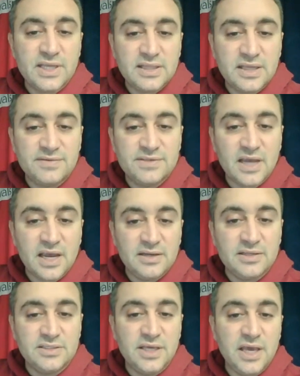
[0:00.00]
that they've
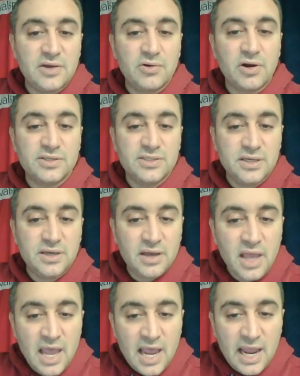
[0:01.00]
signed, Diego
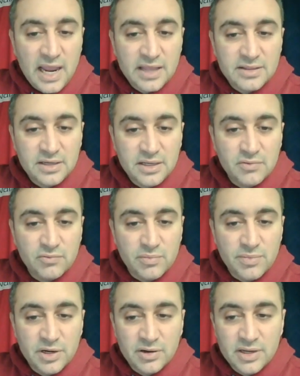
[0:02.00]
Garcia, Anthony
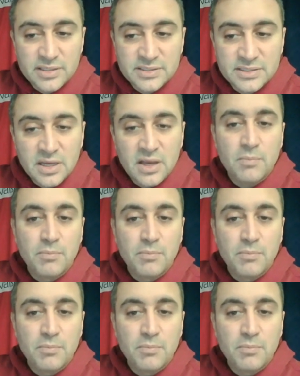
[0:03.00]
Ramirez,